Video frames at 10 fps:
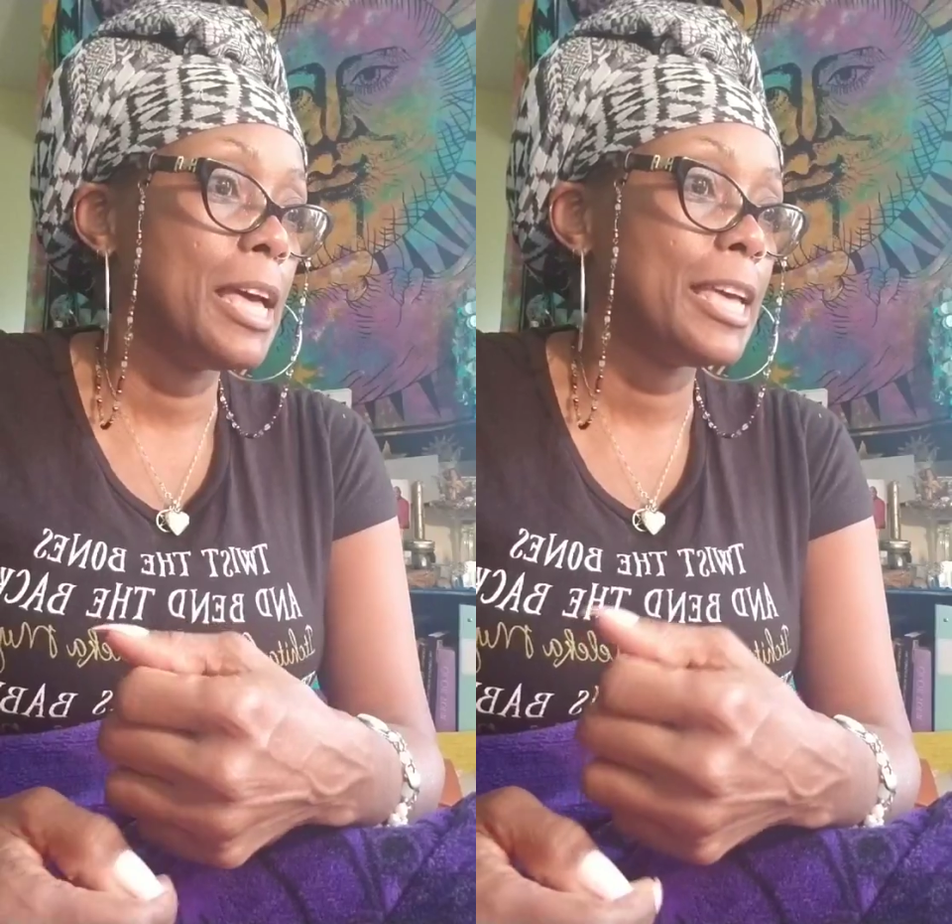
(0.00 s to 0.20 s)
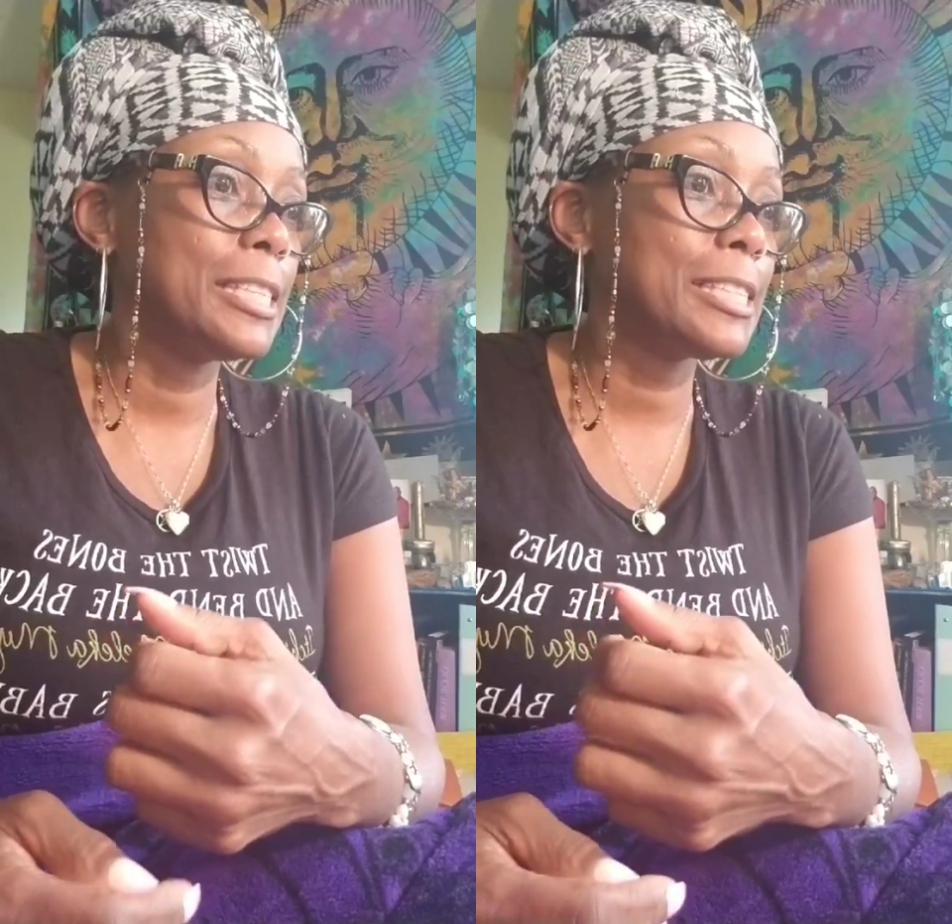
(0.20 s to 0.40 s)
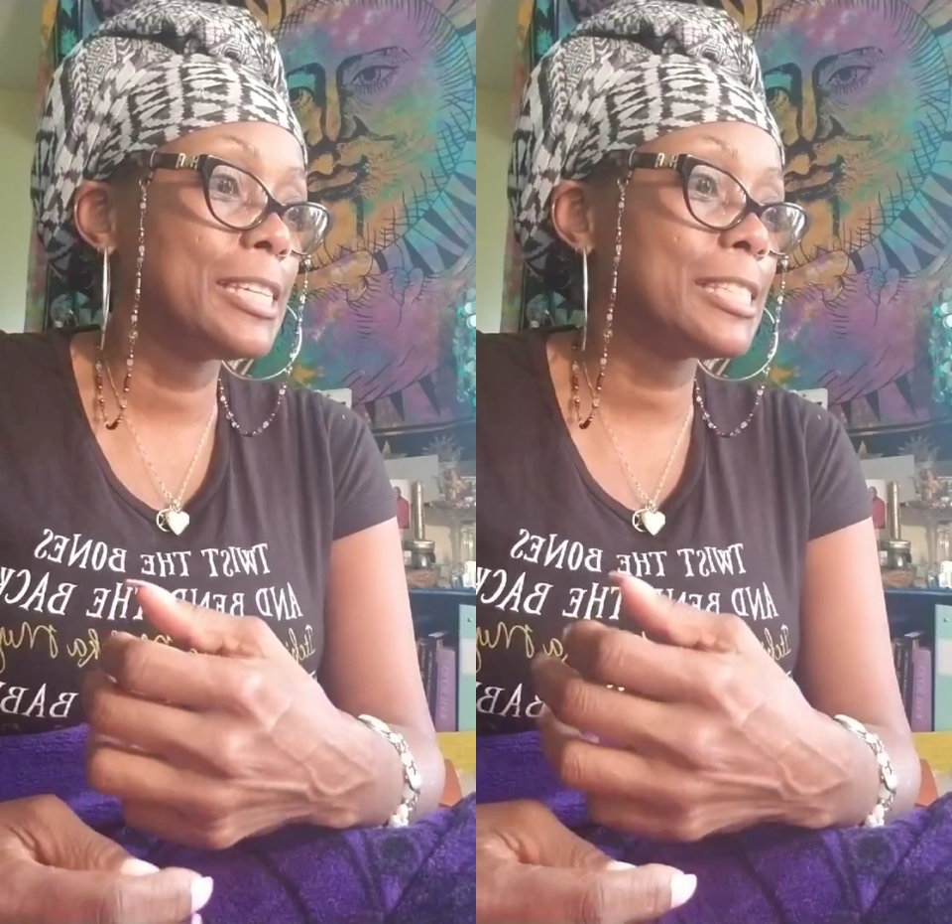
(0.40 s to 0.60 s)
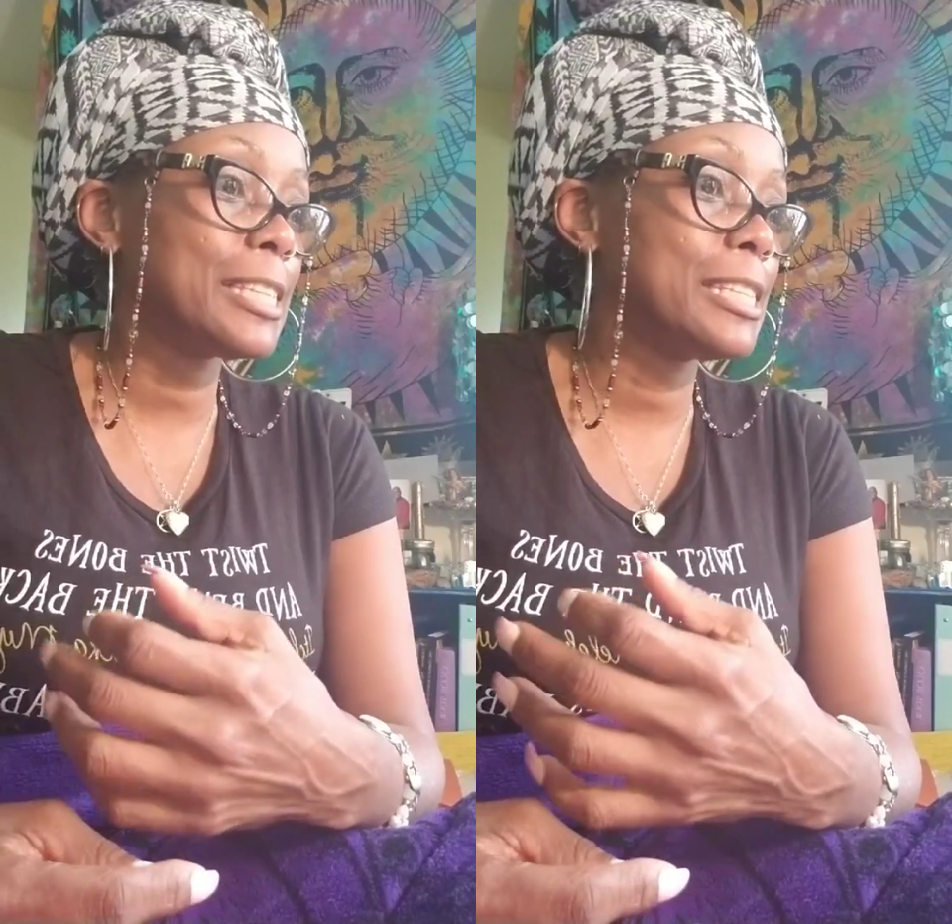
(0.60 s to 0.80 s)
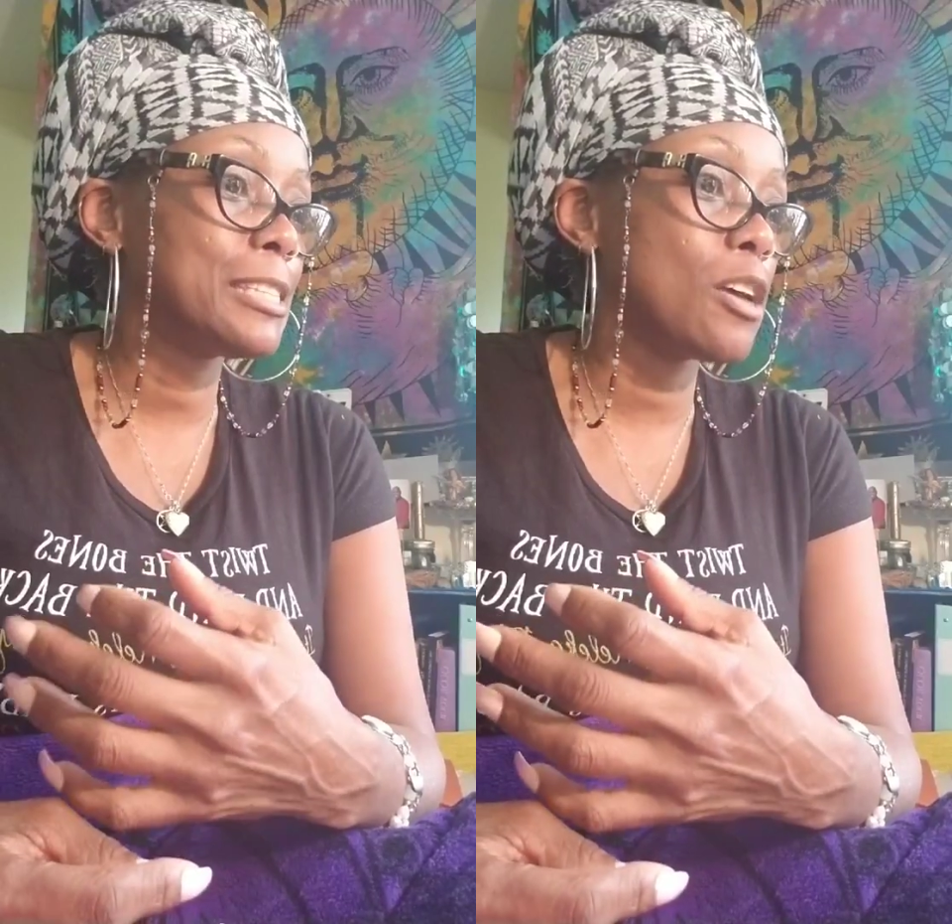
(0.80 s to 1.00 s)

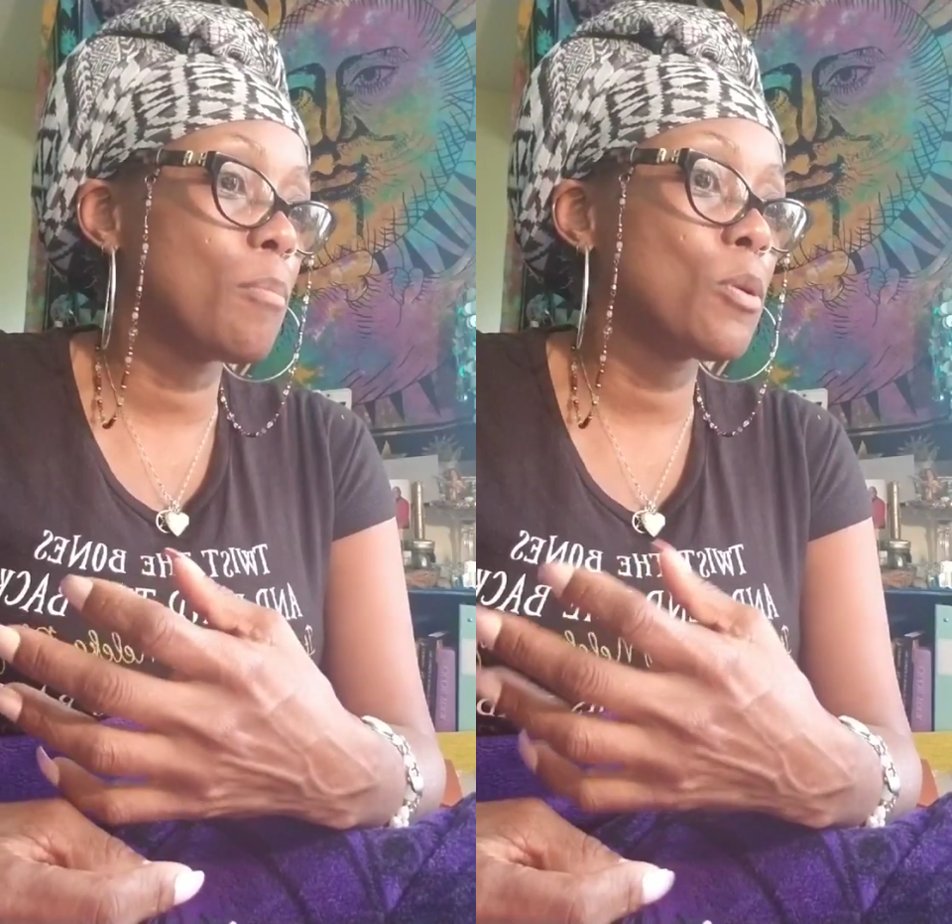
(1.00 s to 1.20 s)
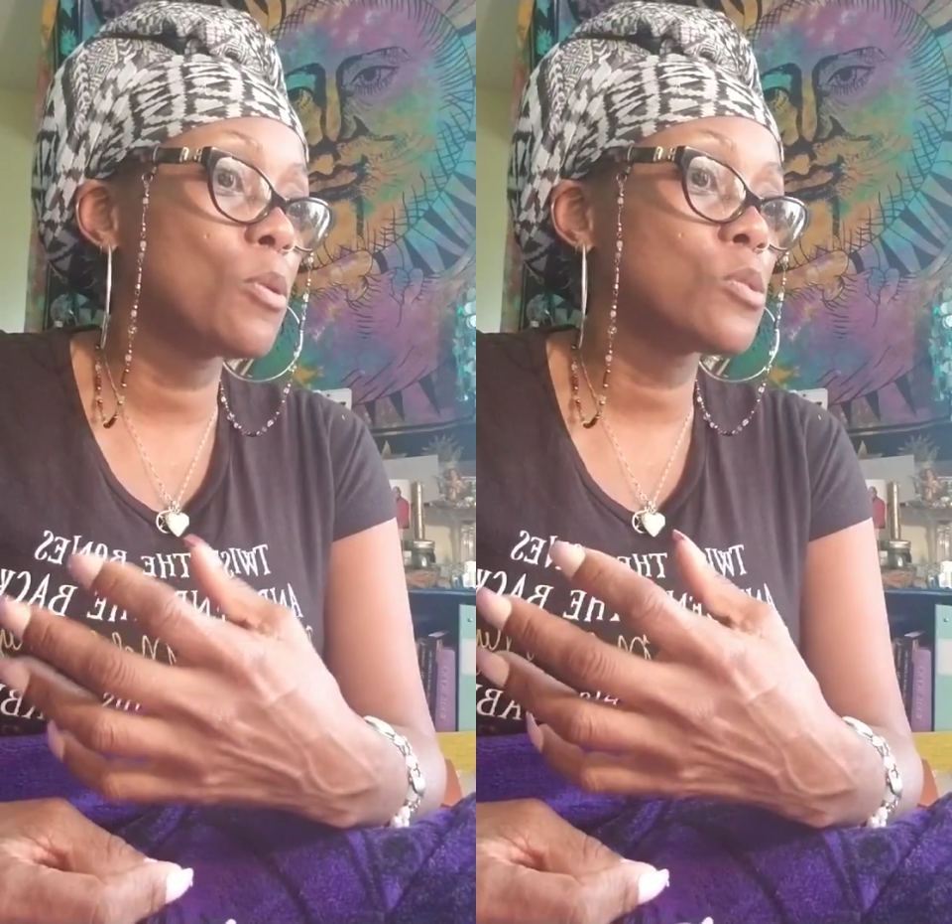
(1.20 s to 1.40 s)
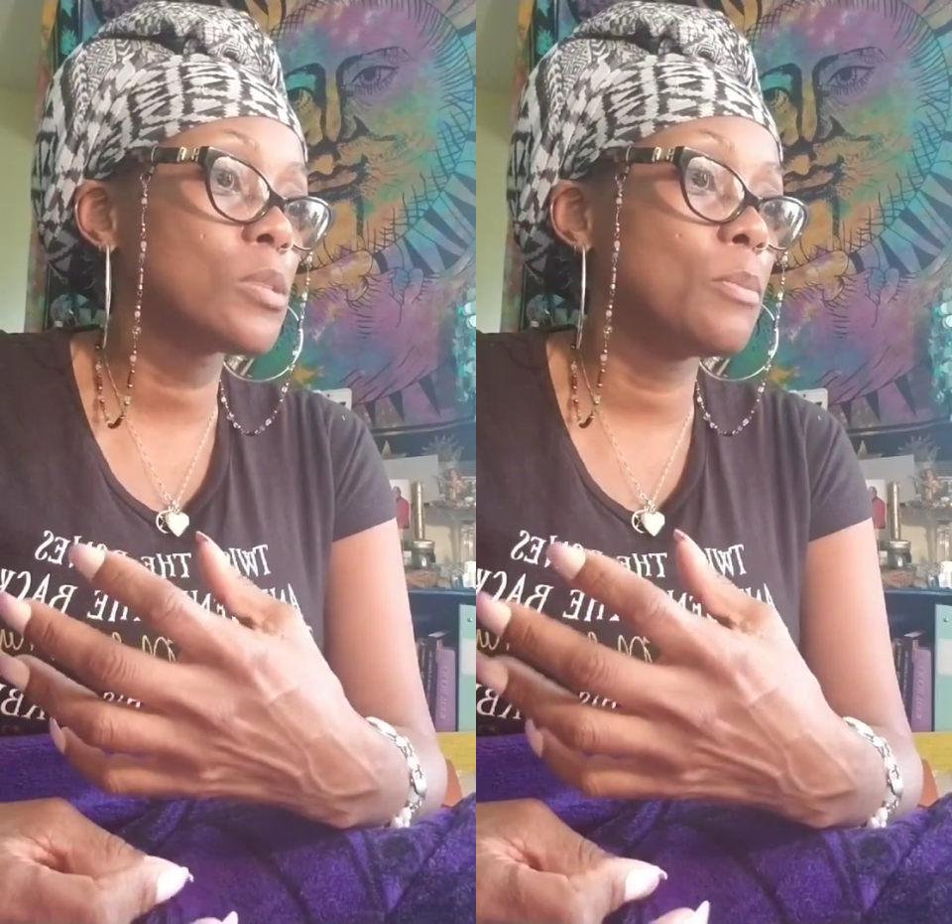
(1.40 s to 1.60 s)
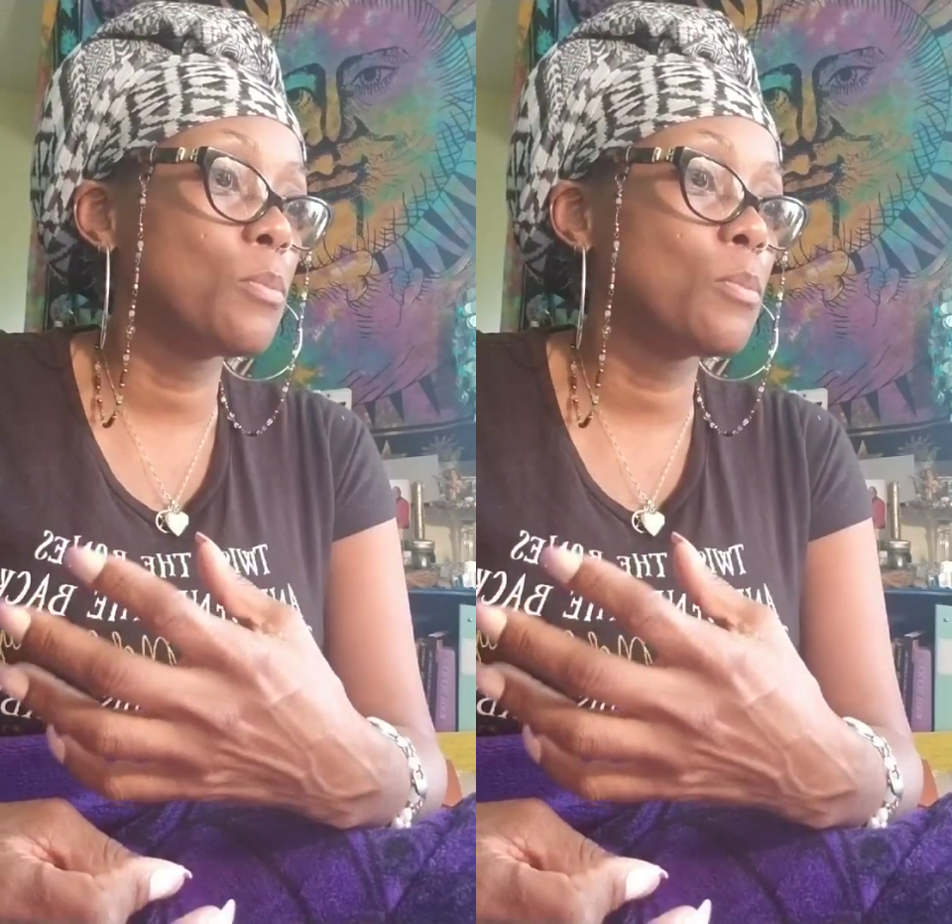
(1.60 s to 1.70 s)
It's almost,